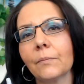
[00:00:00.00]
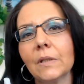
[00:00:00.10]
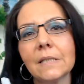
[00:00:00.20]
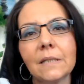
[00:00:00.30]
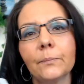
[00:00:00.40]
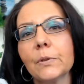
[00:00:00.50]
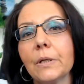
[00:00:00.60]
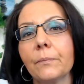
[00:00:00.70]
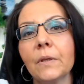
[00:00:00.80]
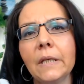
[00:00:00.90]
and it's something
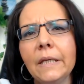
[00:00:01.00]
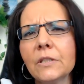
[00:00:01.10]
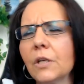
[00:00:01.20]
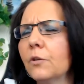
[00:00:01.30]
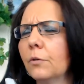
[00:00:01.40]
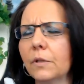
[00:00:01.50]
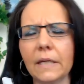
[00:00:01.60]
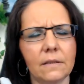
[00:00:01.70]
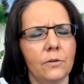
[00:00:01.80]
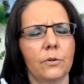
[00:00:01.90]
simple, something easy, and
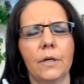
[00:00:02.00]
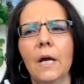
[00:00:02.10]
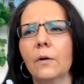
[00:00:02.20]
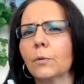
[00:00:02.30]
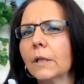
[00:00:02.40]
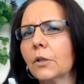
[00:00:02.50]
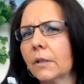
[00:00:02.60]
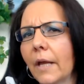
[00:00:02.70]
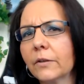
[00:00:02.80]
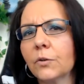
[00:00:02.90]
you, you're
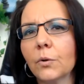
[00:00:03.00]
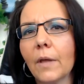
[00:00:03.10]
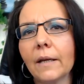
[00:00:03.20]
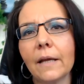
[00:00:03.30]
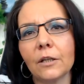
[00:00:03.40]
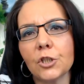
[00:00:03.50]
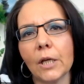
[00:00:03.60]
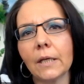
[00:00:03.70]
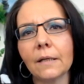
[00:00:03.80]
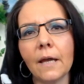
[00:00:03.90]
really connecting to that
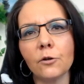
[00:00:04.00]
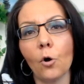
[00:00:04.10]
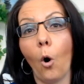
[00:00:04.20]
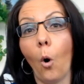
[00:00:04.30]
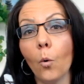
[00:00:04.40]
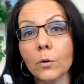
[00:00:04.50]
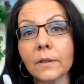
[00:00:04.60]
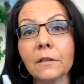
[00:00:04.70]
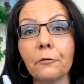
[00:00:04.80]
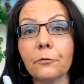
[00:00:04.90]
energetically and you're
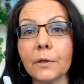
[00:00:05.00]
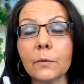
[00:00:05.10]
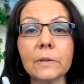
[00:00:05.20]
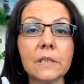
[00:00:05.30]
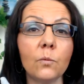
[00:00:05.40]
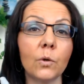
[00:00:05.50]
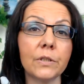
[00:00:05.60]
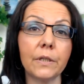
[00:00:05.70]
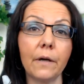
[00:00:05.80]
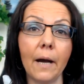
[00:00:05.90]
holding the frequency
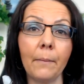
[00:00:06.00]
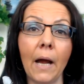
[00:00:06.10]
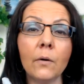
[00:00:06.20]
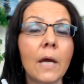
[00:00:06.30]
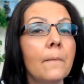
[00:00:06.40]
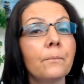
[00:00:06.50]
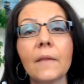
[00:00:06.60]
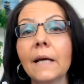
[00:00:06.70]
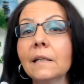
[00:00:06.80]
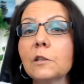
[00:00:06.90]
once you come out,
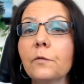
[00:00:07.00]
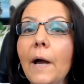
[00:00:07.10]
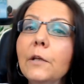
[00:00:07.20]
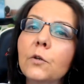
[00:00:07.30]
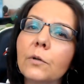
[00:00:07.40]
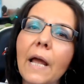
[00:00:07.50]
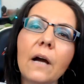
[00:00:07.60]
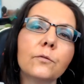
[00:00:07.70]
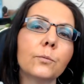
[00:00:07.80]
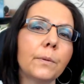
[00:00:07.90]
then that's fine. You
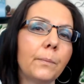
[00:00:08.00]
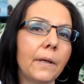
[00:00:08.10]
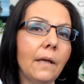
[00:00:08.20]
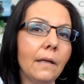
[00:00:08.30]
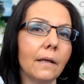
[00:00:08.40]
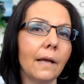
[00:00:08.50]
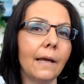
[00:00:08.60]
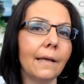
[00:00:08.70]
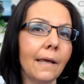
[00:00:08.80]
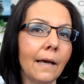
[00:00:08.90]
don't have to repeat
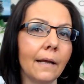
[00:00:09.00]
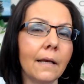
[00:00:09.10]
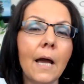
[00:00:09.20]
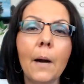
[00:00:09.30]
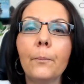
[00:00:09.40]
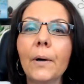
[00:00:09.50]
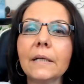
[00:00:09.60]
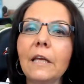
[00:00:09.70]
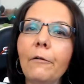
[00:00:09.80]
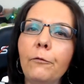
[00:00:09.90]
it again.
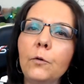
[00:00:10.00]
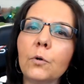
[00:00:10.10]
But